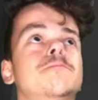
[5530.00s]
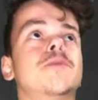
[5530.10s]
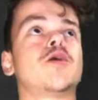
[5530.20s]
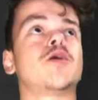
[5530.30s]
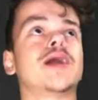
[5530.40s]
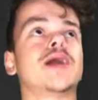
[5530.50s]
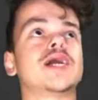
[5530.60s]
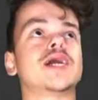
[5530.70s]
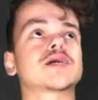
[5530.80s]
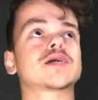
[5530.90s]
iMac
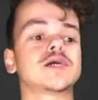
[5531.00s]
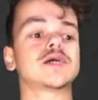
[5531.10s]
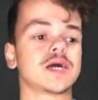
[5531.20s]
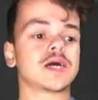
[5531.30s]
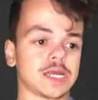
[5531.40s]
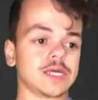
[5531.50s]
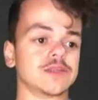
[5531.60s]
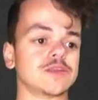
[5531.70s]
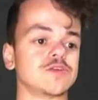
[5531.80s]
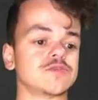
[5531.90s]
and then
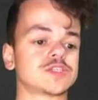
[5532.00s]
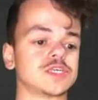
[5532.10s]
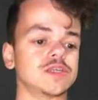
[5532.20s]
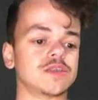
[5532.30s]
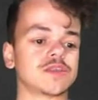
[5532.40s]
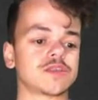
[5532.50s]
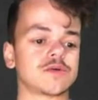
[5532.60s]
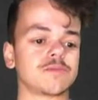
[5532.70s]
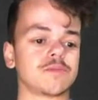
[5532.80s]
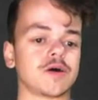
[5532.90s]
using
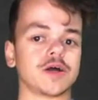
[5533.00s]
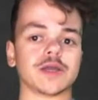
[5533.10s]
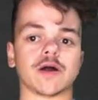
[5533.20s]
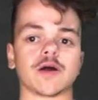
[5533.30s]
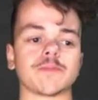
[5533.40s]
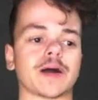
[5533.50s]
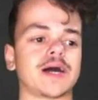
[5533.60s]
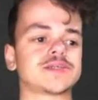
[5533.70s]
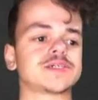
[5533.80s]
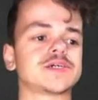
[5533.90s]
my
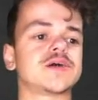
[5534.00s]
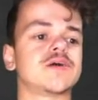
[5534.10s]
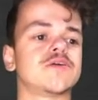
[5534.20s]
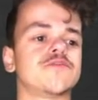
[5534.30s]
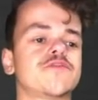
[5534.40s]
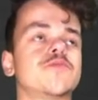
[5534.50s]
iPad for